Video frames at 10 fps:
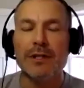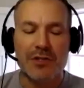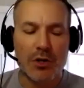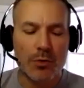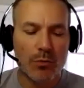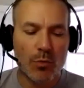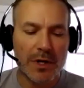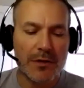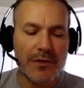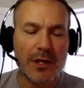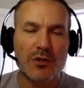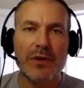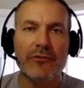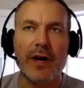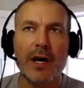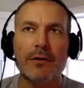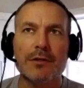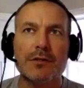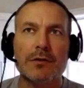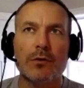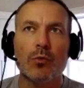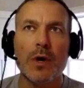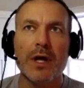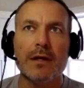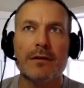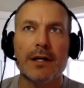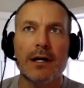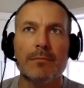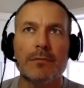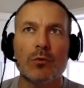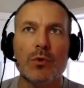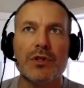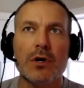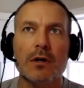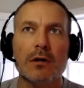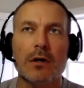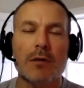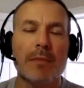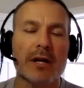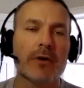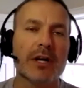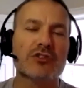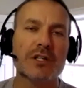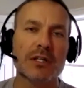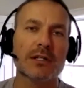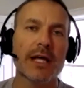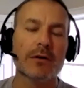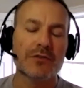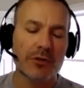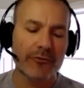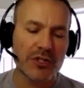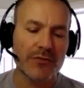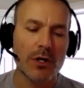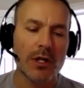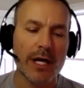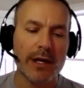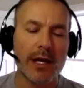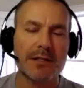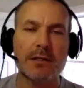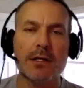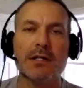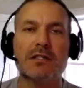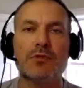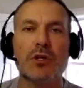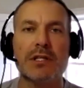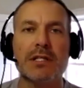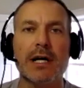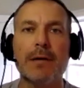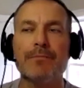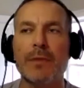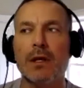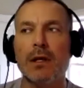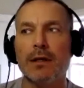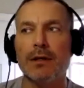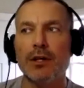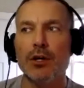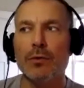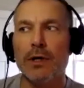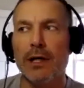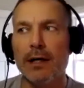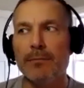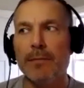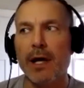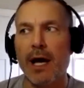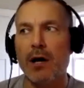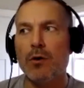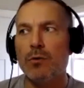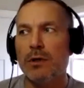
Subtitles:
So one of the things we found with our migration into cloud. So first of all, I ask customers all the time, how